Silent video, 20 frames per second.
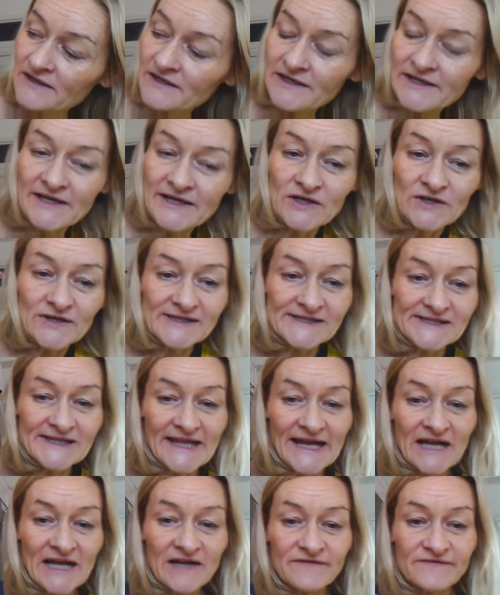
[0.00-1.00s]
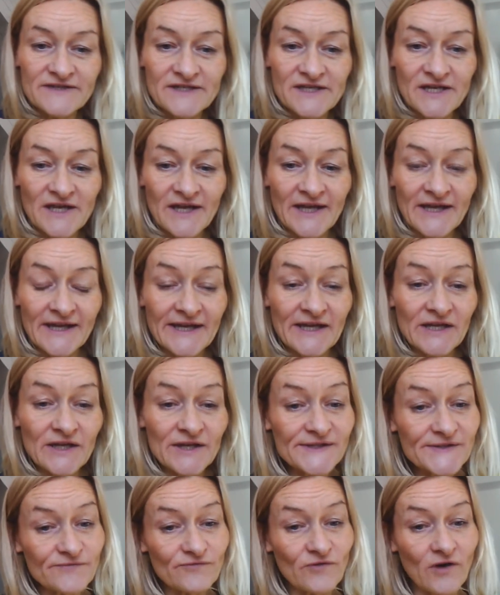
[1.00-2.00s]
He looks left, he
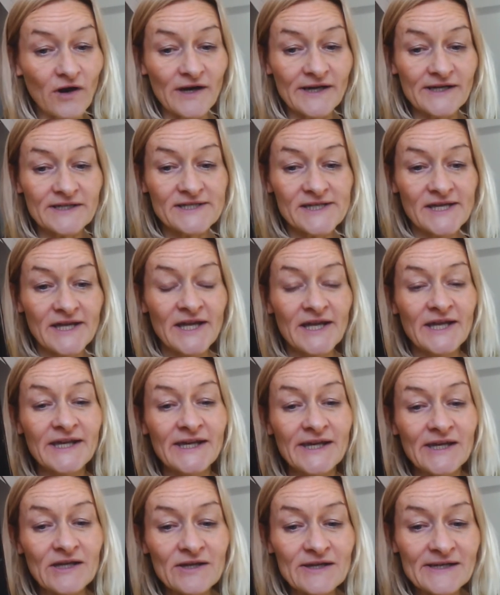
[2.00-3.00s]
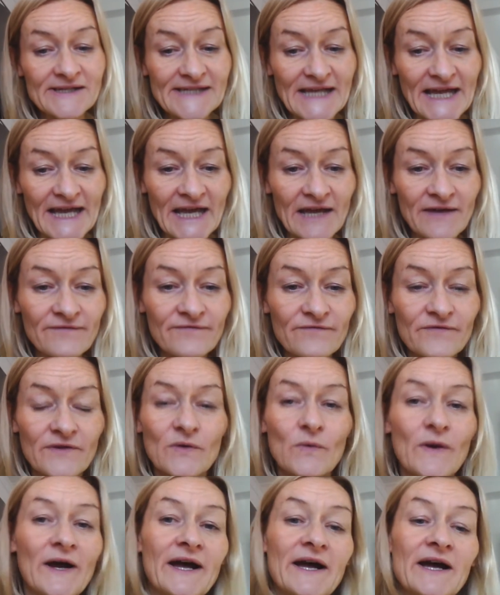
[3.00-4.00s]
looks right, he looks
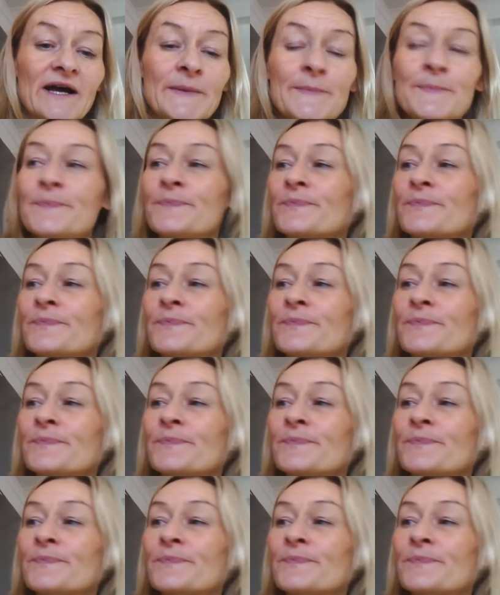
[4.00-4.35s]
everywhere.